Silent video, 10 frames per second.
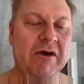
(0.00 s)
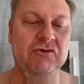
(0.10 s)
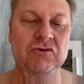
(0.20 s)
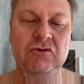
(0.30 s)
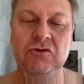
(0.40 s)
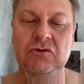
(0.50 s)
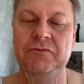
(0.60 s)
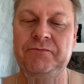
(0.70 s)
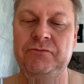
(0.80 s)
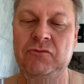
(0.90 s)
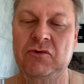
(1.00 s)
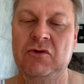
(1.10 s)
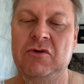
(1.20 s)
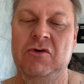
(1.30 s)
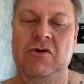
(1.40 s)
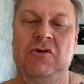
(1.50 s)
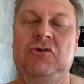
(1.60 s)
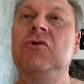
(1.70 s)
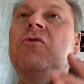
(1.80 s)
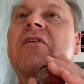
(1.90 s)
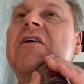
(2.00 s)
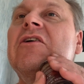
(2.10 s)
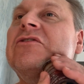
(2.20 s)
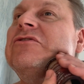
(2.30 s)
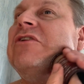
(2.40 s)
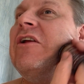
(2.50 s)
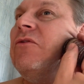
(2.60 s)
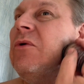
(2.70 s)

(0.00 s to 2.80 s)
I should do 2 videos instead of